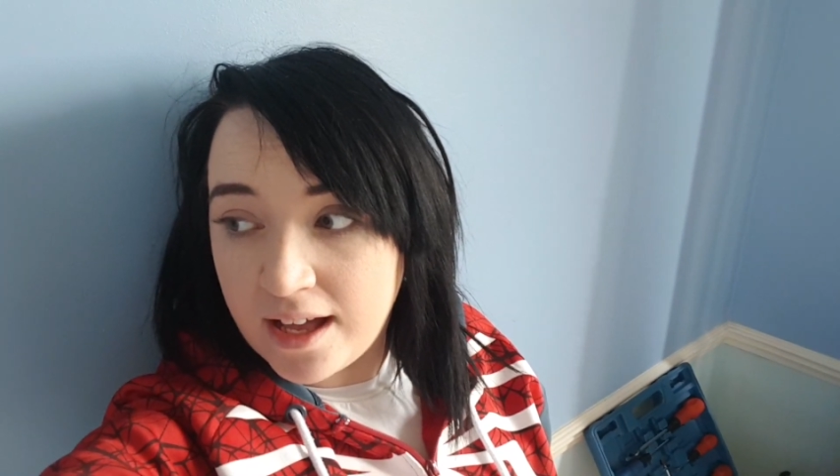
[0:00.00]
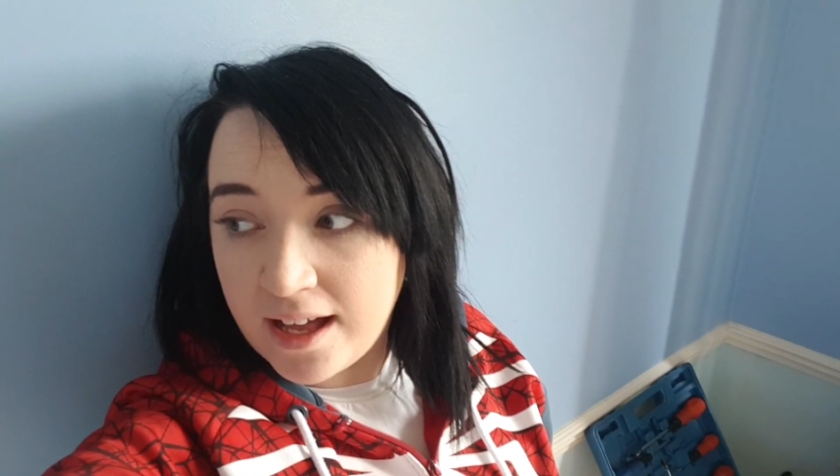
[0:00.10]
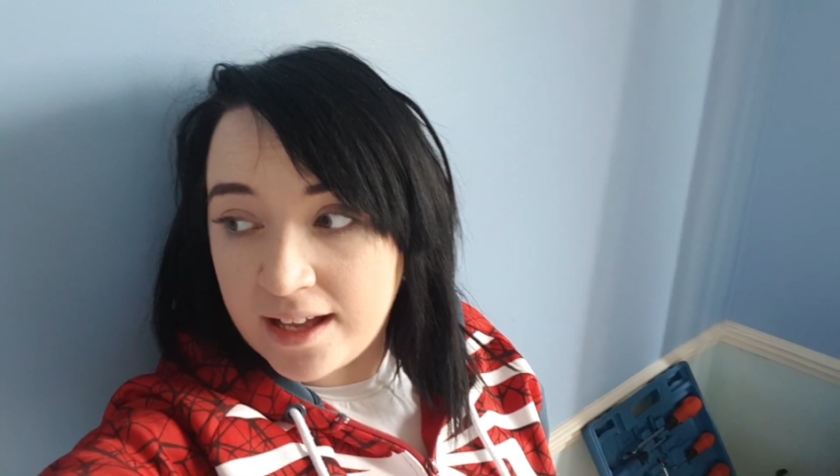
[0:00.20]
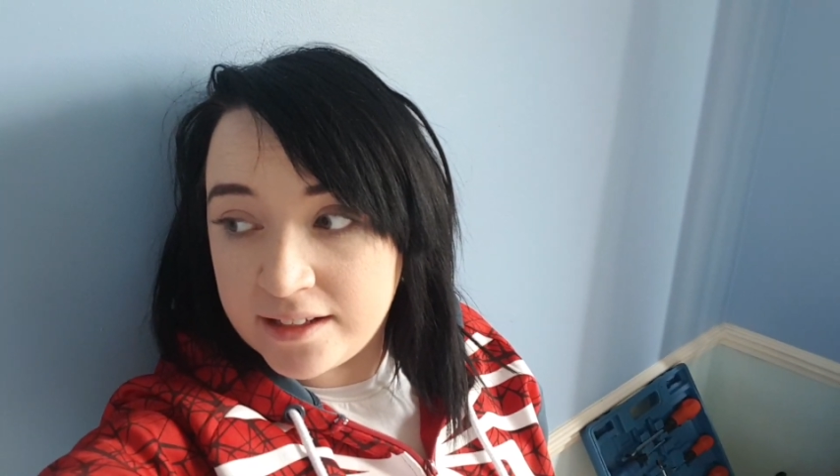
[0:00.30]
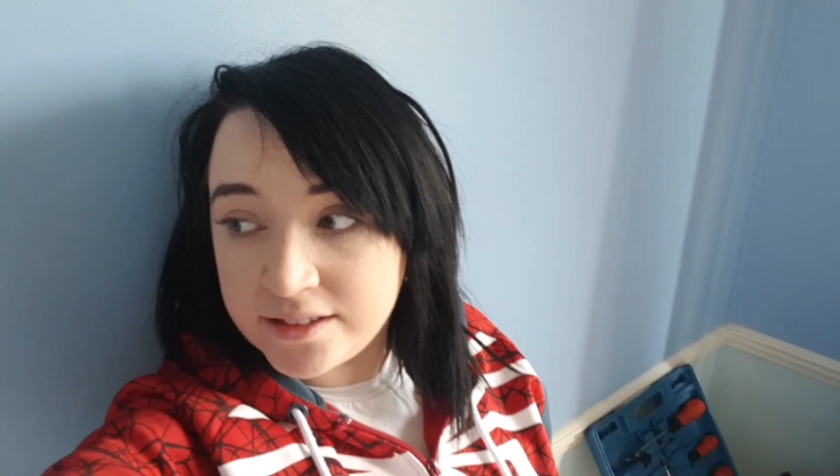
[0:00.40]

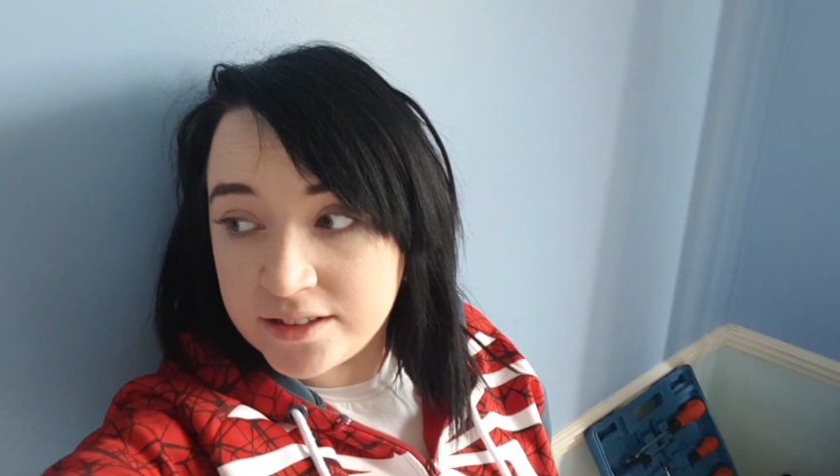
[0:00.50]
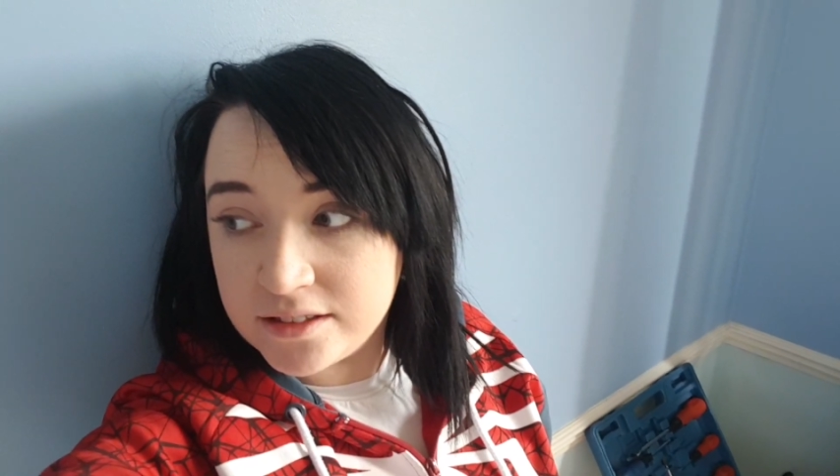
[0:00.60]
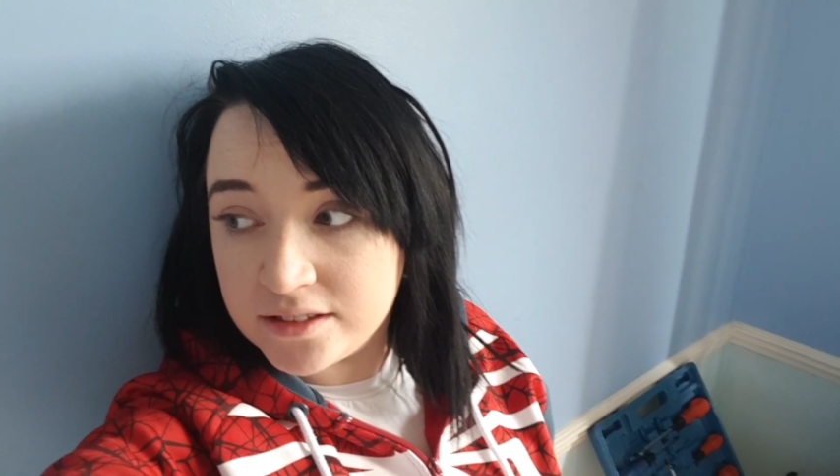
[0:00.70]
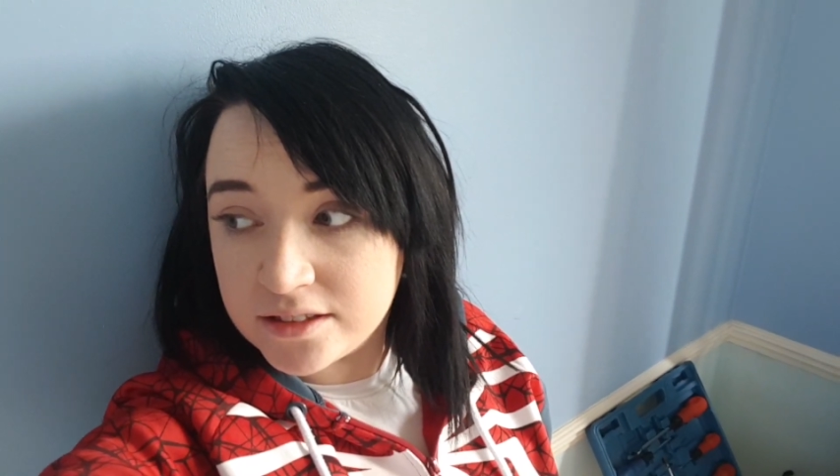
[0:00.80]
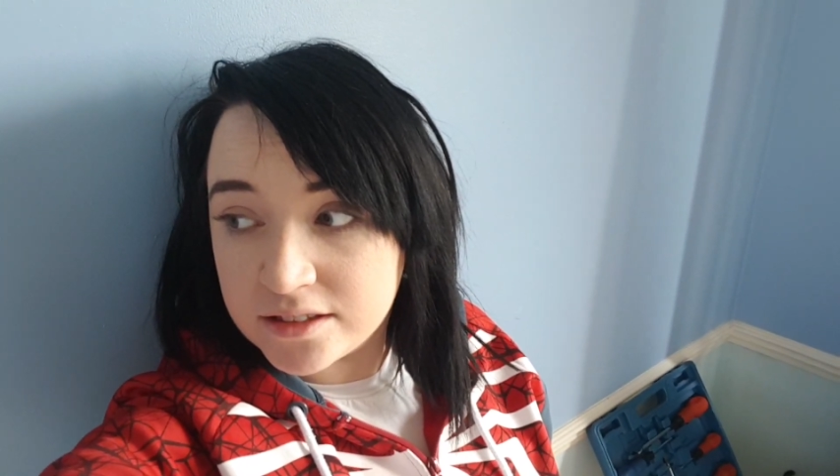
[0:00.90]

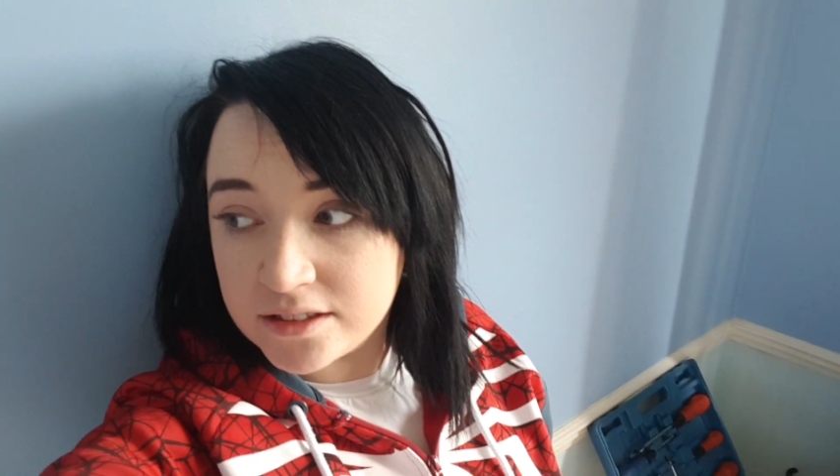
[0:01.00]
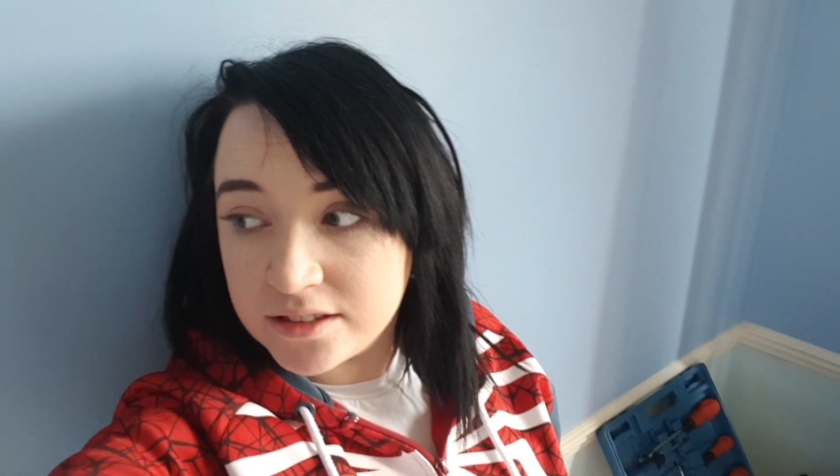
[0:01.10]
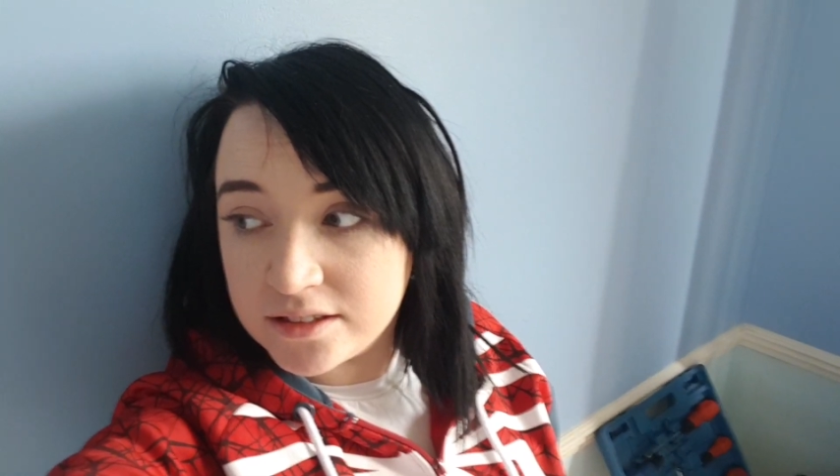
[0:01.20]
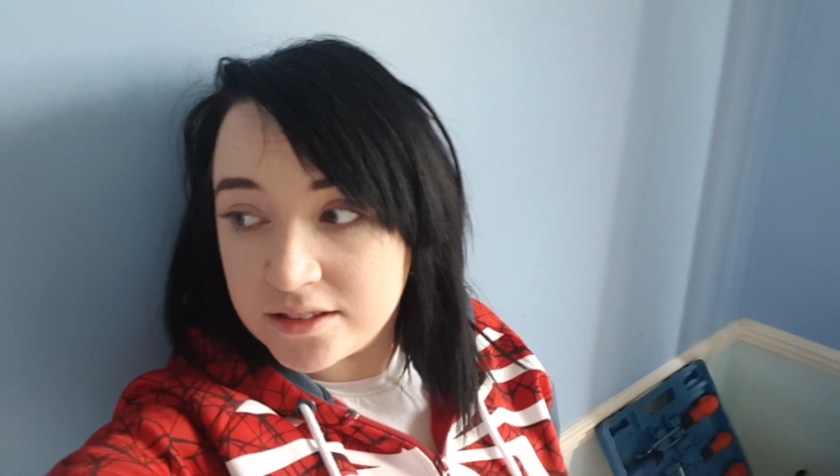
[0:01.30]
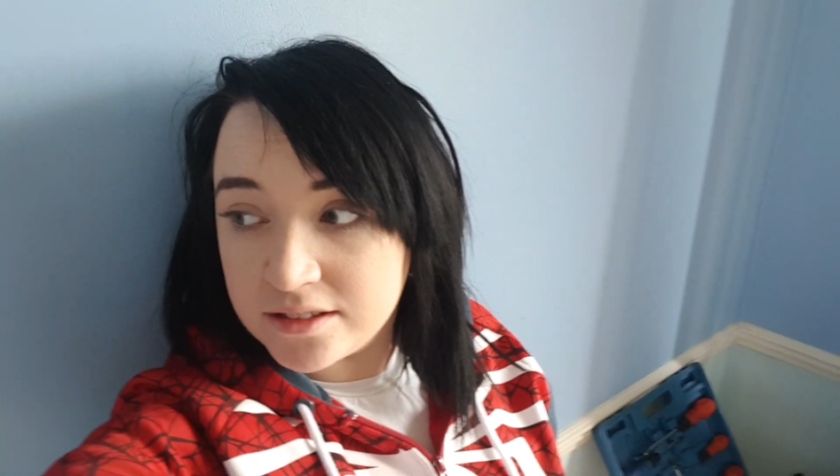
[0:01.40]
and
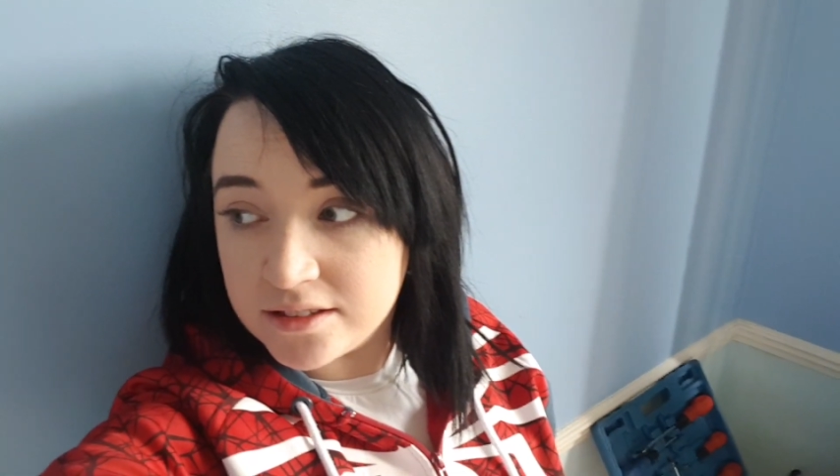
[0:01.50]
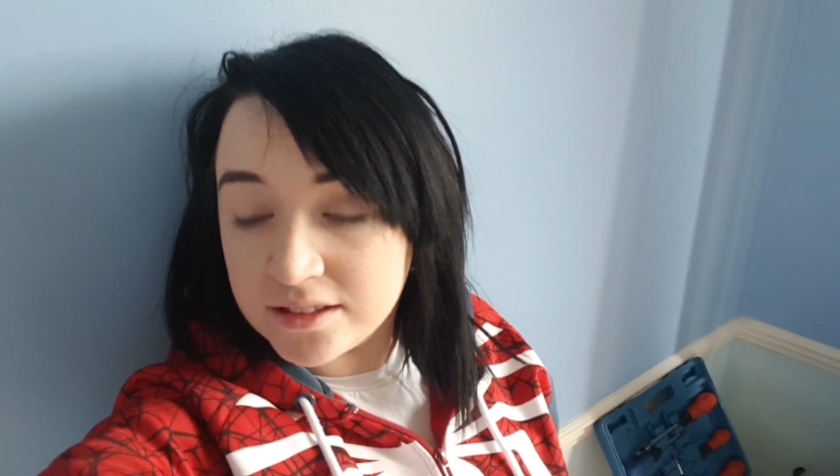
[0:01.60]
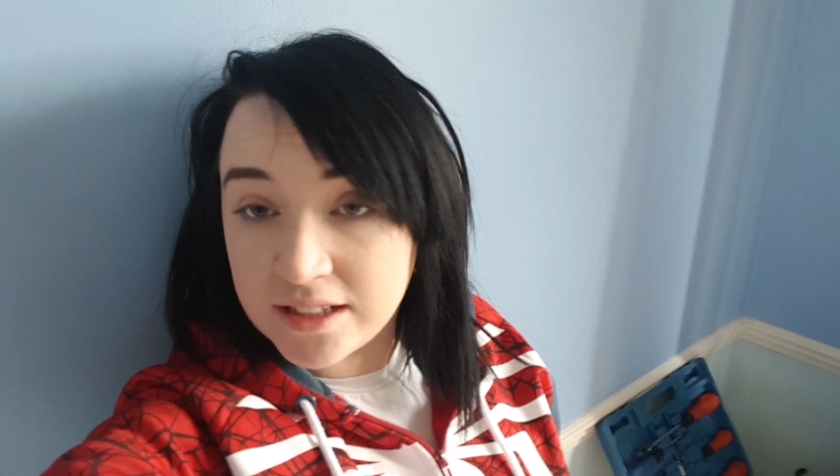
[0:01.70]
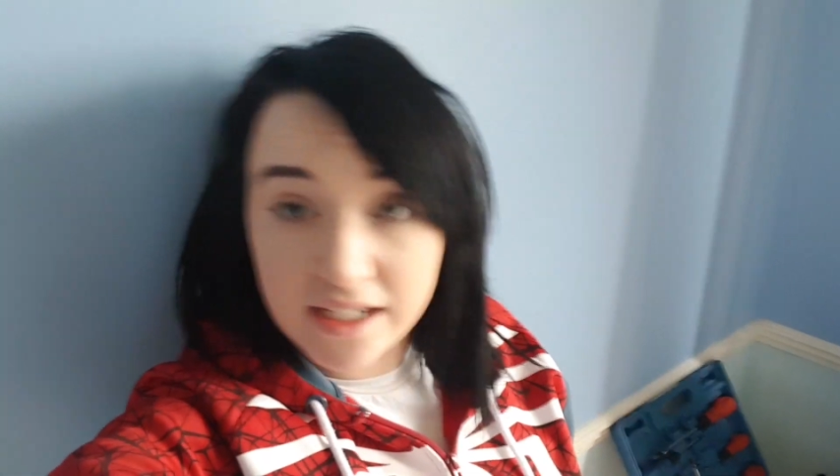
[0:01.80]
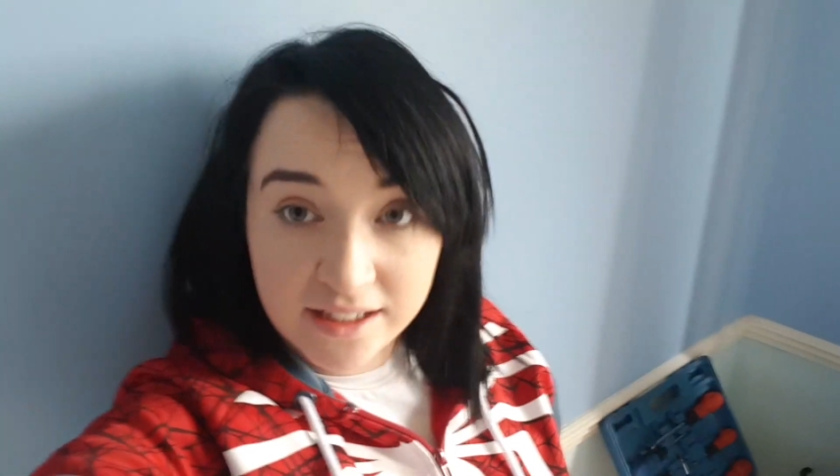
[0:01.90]
that